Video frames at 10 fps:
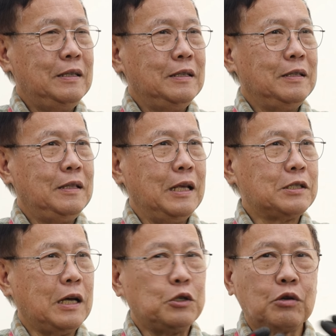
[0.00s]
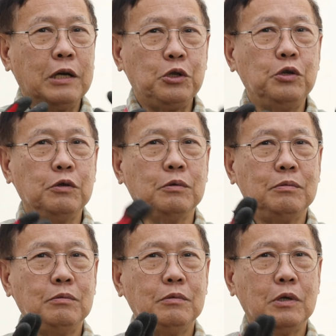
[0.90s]
Ah, That's I try to
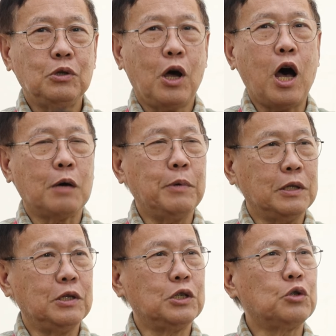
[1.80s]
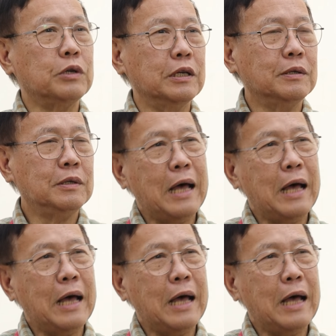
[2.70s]
talk about this tree.